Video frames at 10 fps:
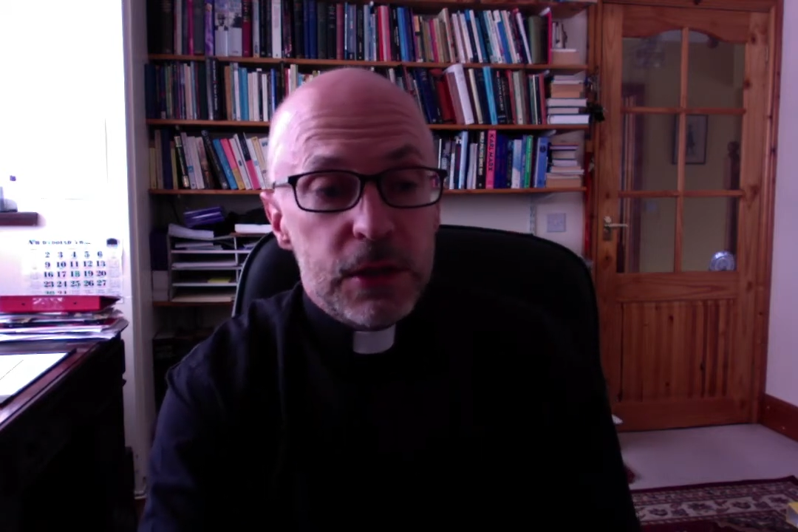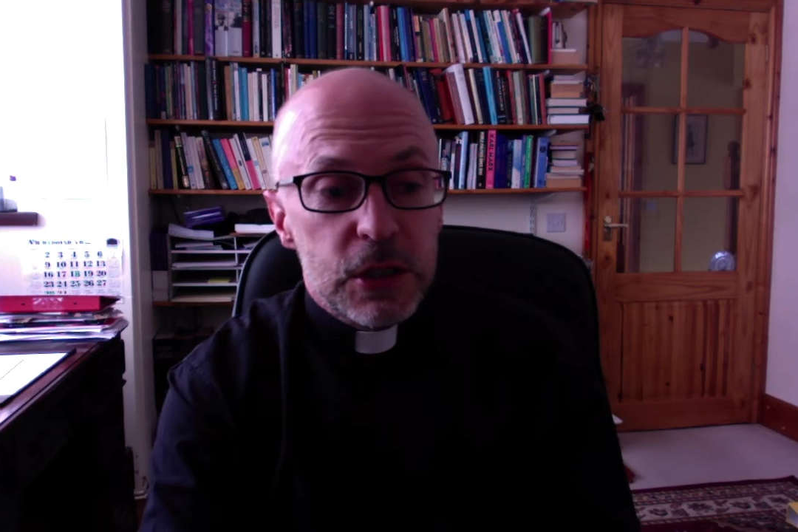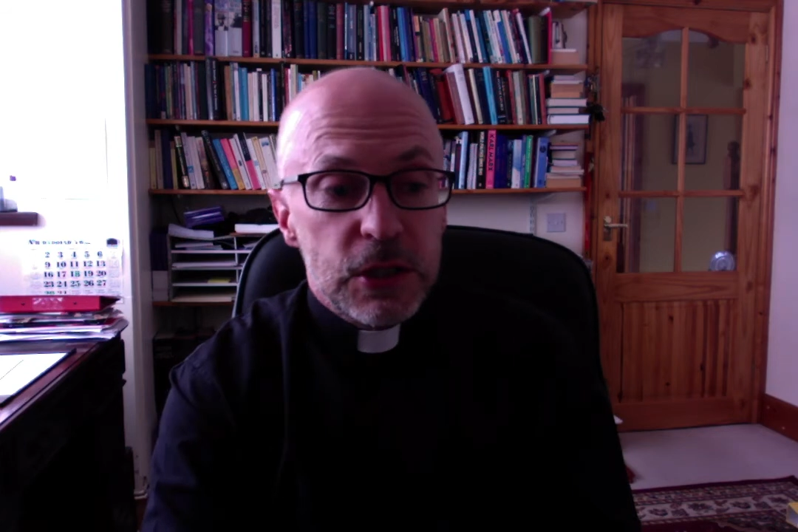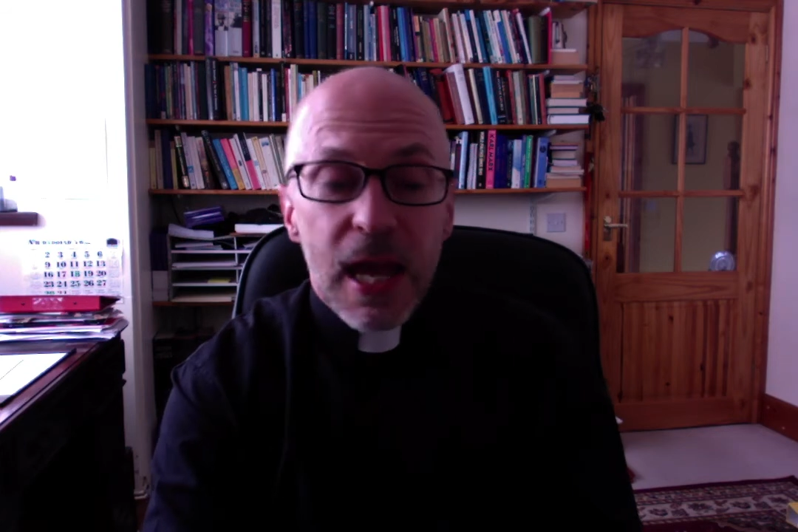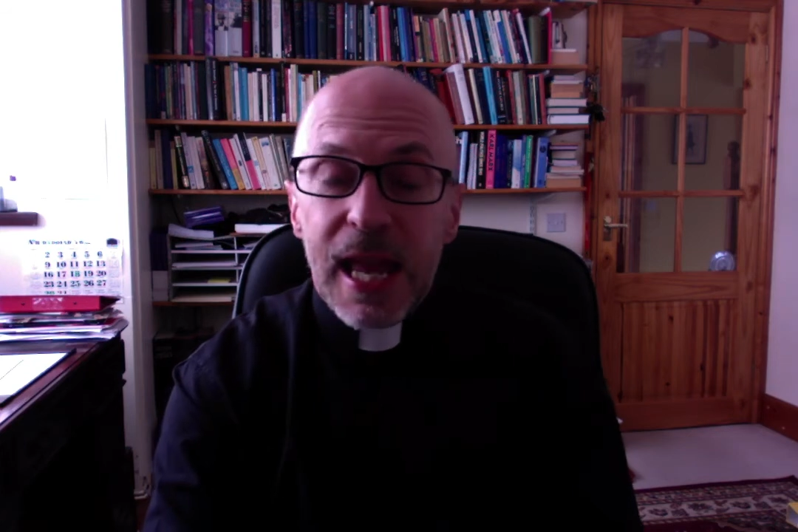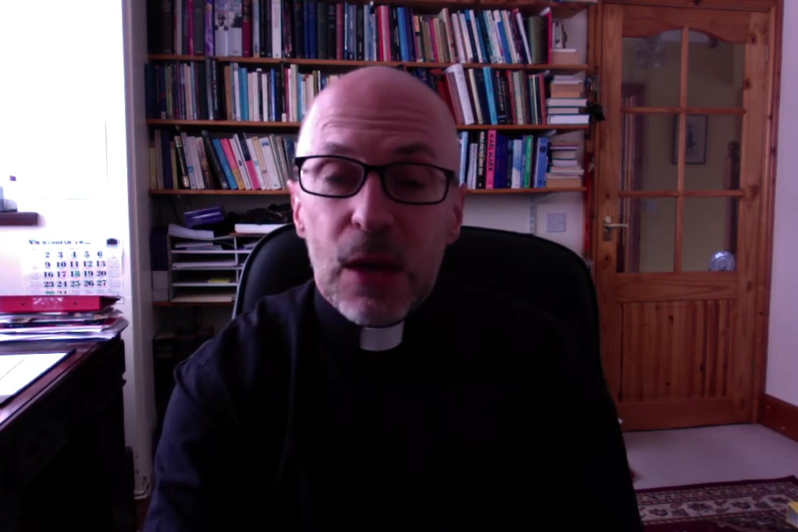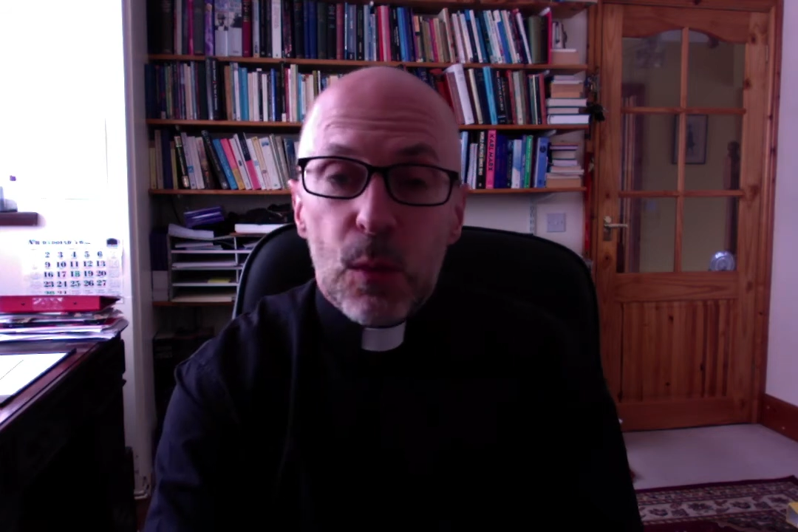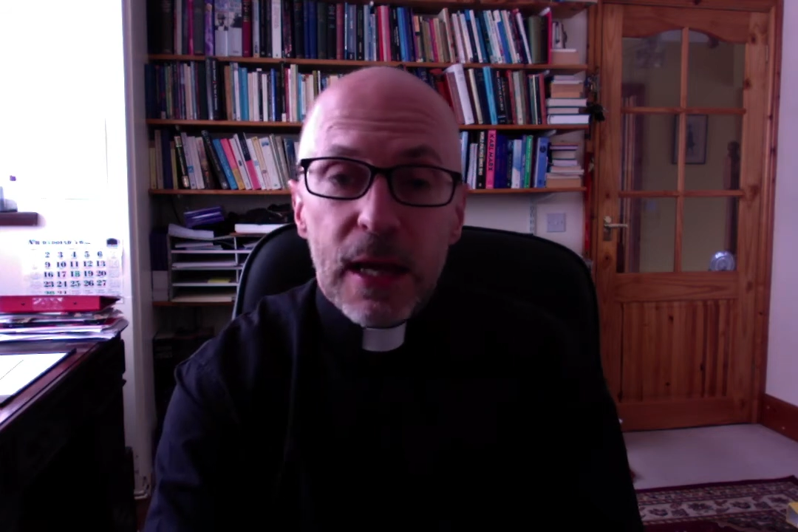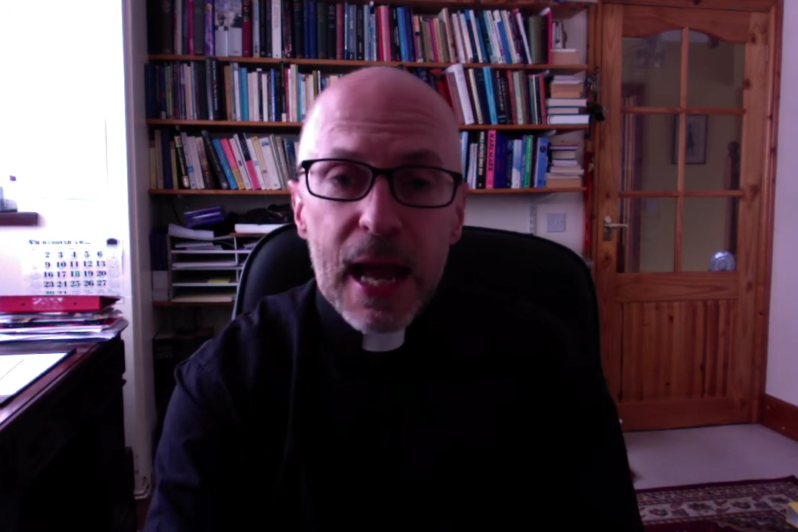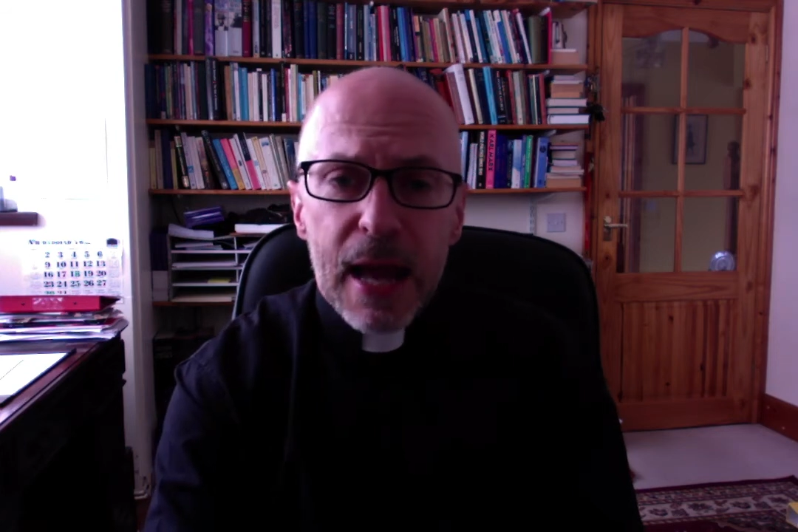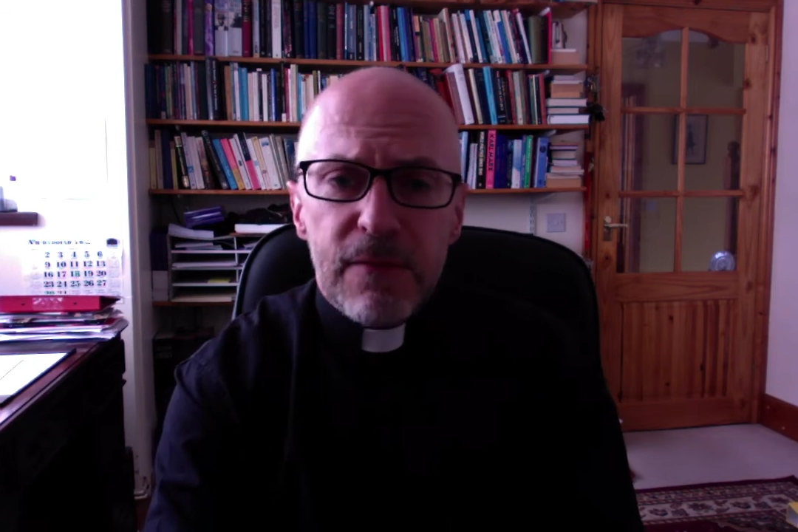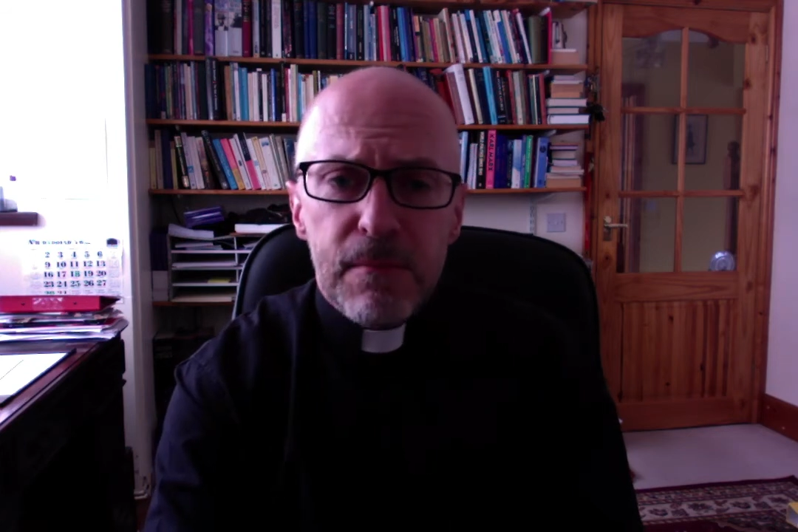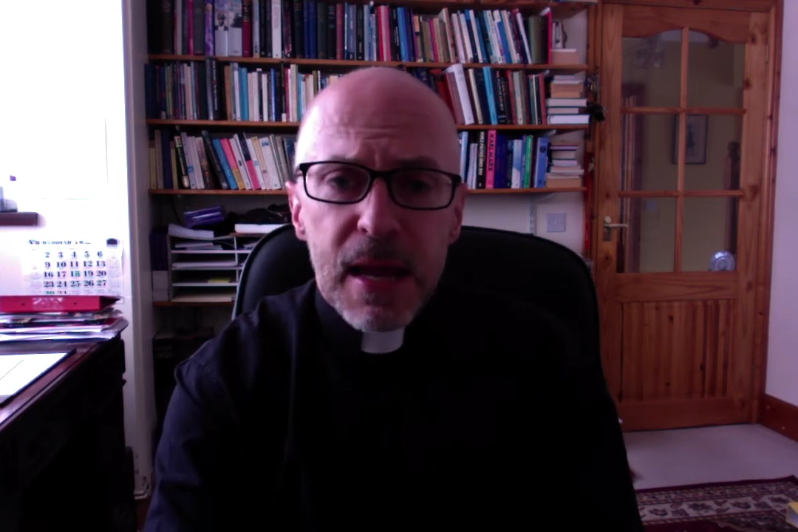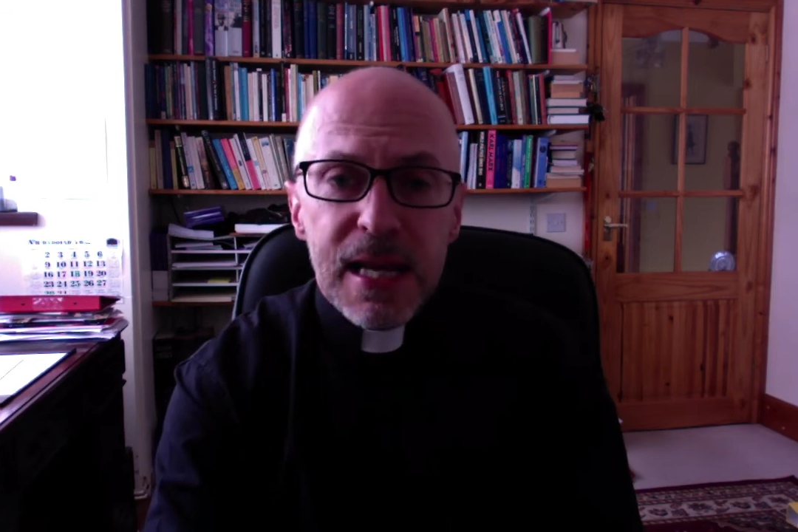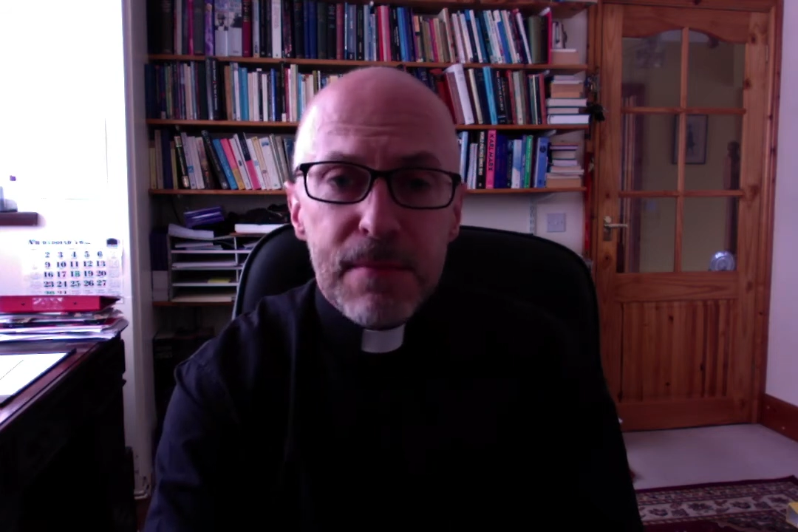today, we have many,